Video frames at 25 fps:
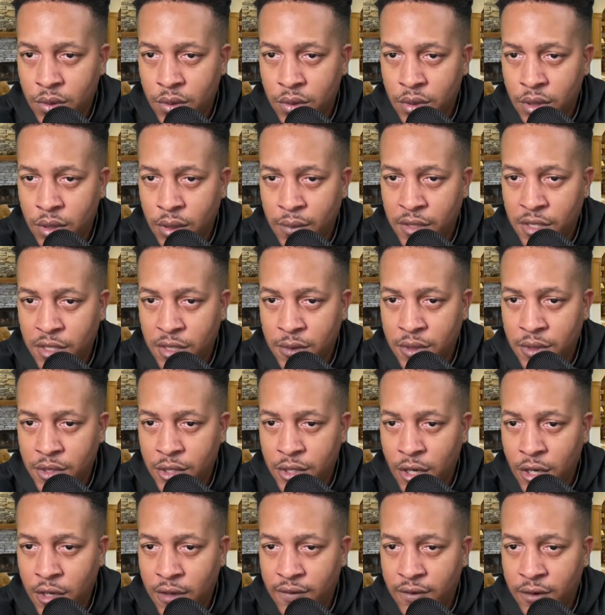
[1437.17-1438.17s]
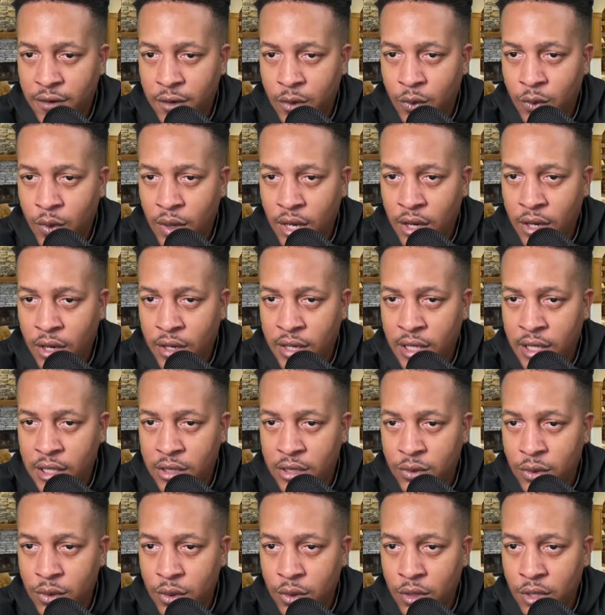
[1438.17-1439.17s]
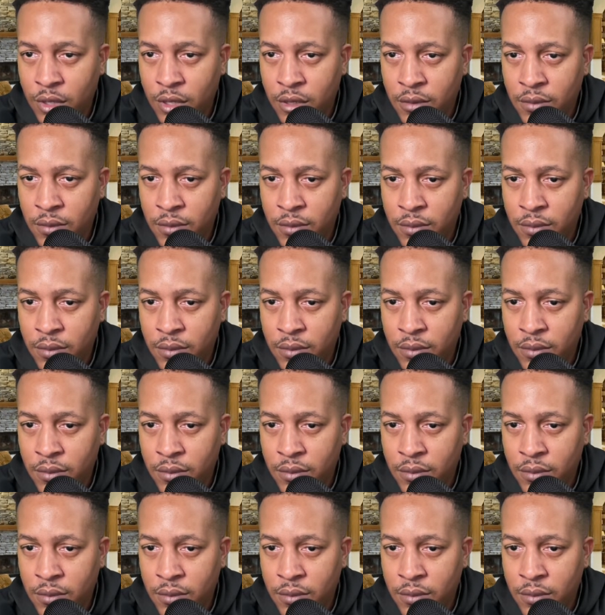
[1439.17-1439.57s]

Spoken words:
I must have been talking for a while. I got to scroll up.